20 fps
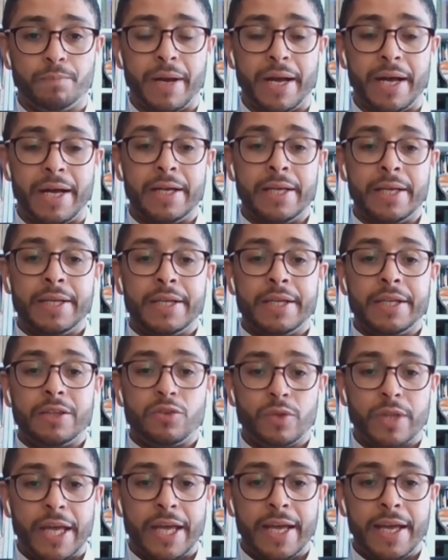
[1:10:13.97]
But
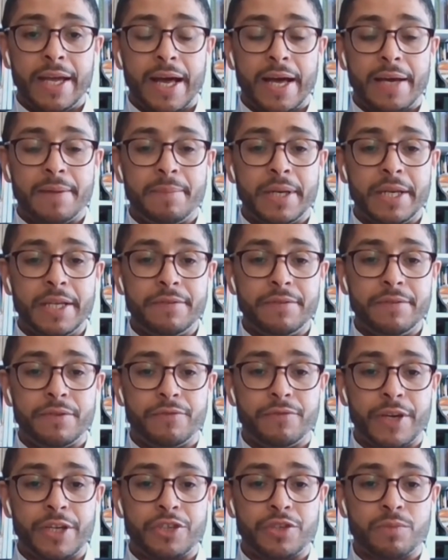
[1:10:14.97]
today, I believe the
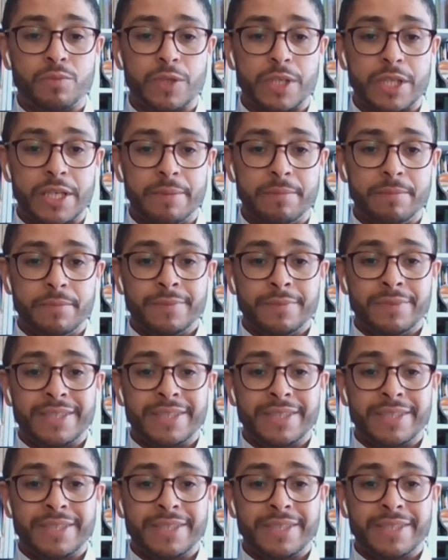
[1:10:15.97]
French Muslim